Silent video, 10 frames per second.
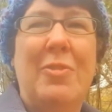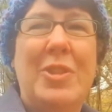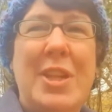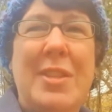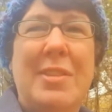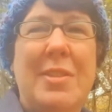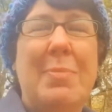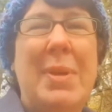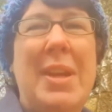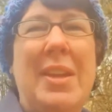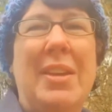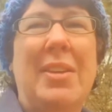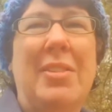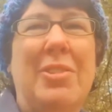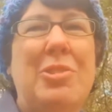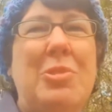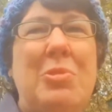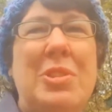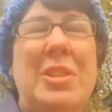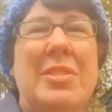of Jesus being uh,
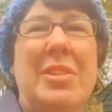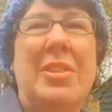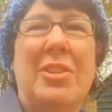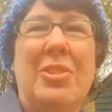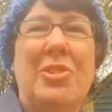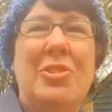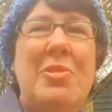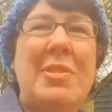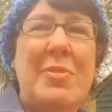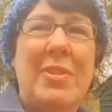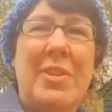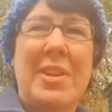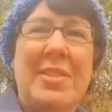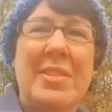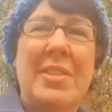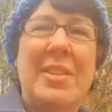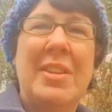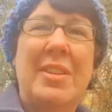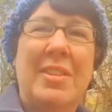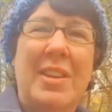tortured and, and crucified
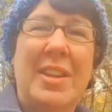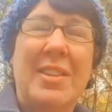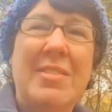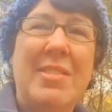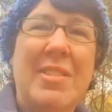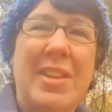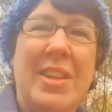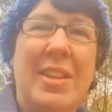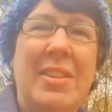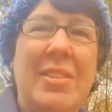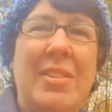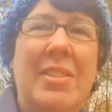uh, and dying